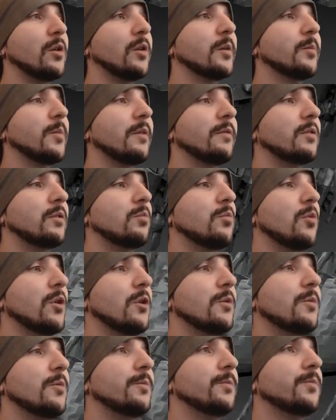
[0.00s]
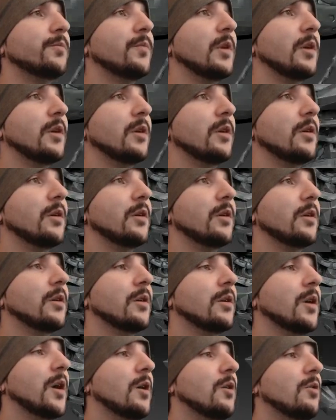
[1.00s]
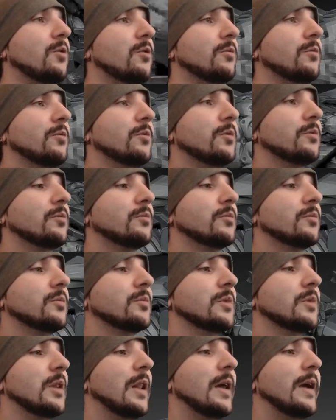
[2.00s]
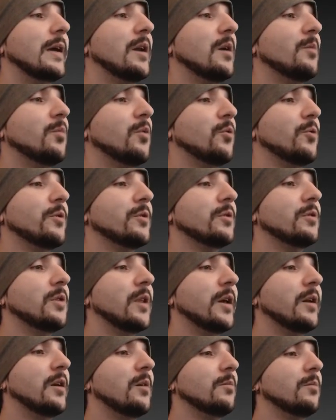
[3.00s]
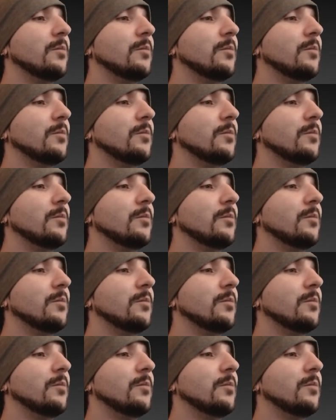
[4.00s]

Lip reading: maybe tomorrow. Oh, line up, horse, line up.